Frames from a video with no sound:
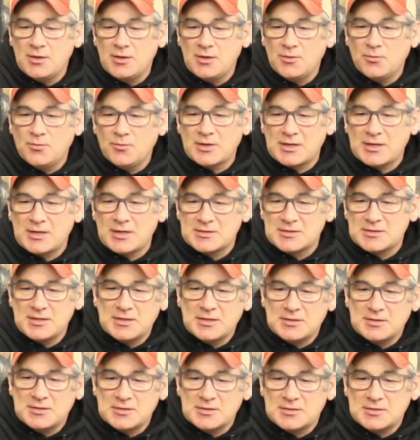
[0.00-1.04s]
when I said that
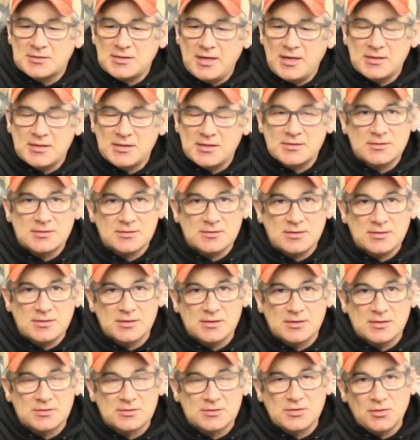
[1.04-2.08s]
this takes
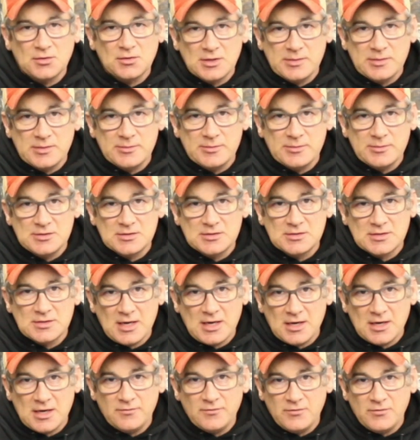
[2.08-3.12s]
still images
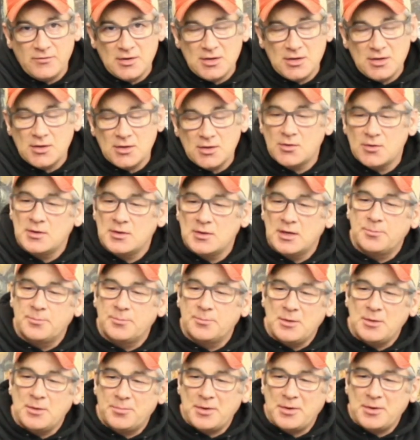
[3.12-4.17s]
and video.
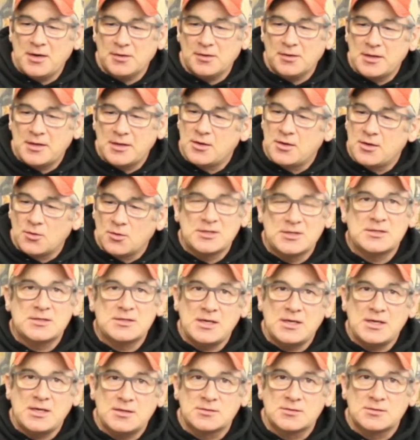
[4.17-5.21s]
Apparently, it only
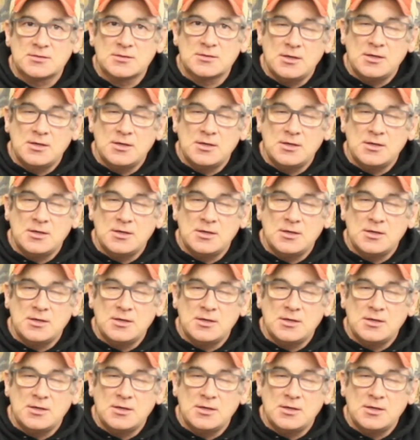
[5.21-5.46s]
takes